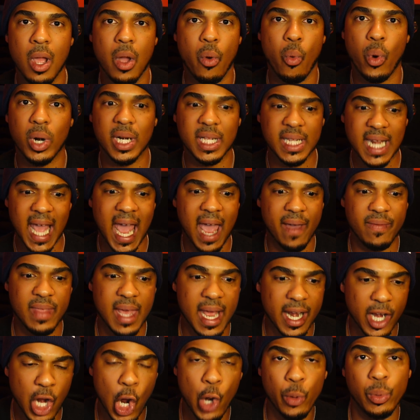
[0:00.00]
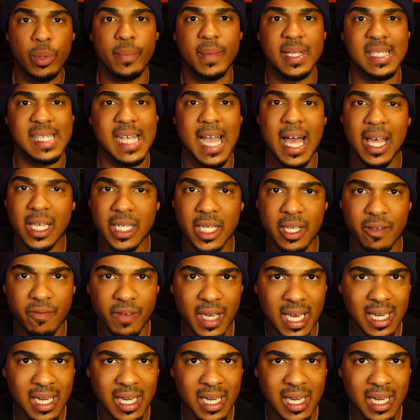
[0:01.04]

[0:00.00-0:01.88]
wanting to have that Kobe mentality of